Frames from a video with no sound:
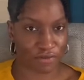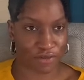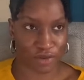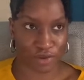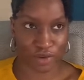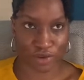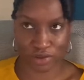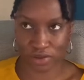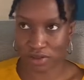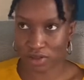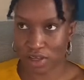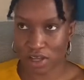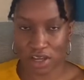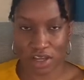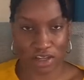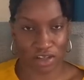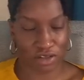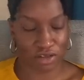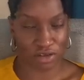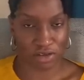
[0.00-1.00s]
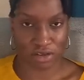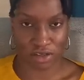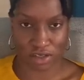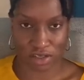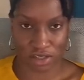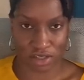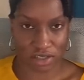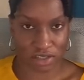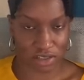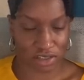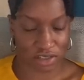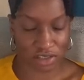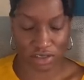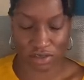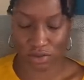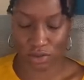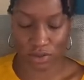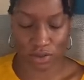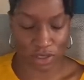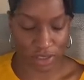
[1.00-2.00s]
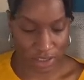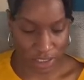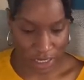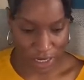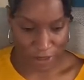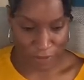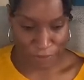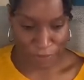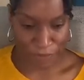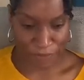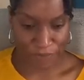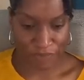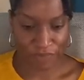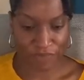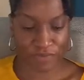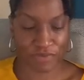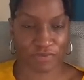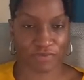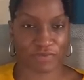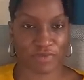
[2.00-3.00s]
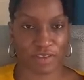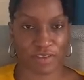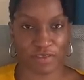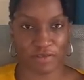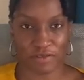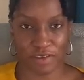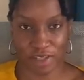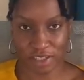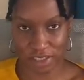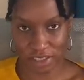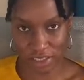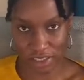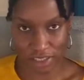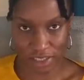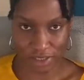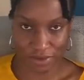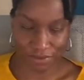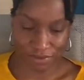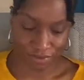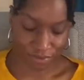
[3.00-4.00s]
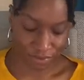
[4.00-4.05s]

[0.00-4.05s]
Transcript: fruit, yogurts, all of that. Firstly,